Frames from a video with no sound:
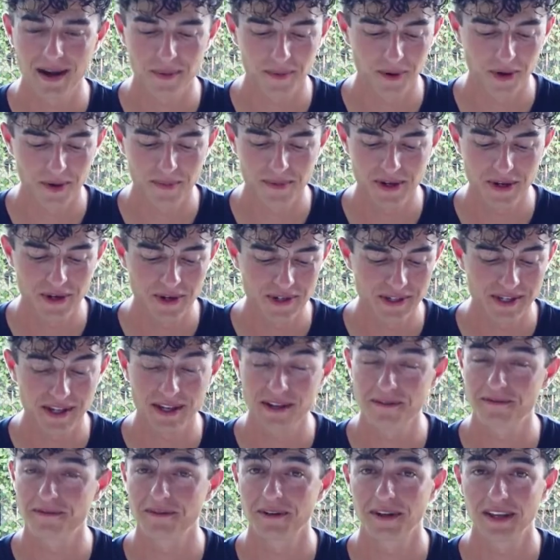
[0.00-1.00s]
I'm going to be using
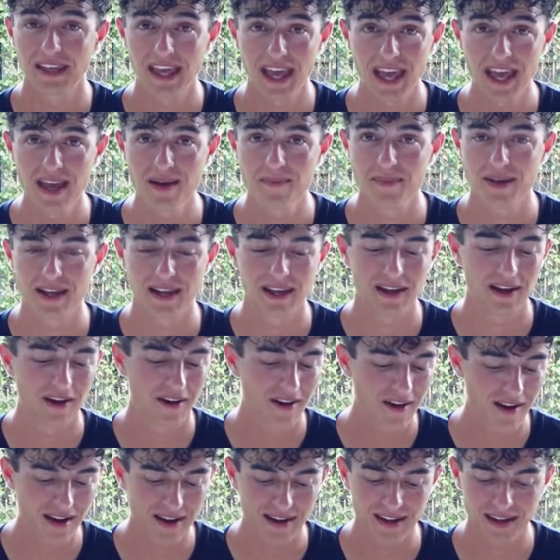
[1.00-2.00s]
it for camping,
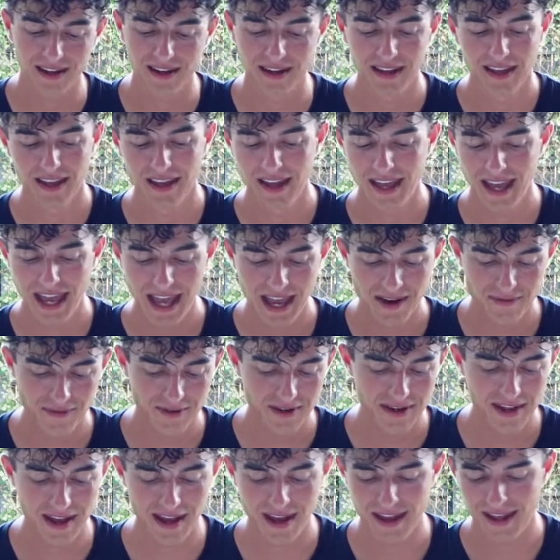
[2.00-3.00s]
hiking,
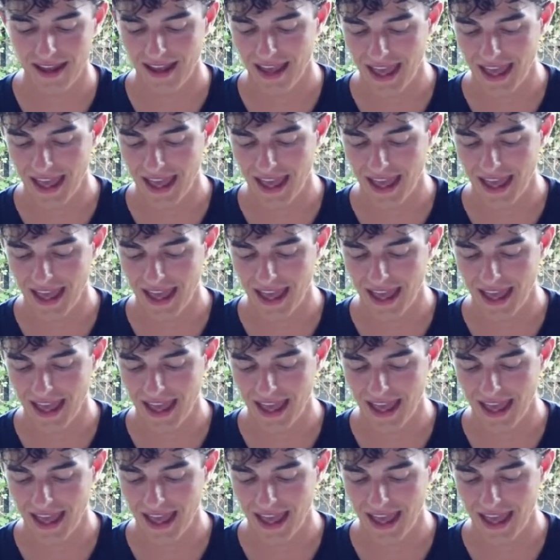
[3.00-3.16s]
every day,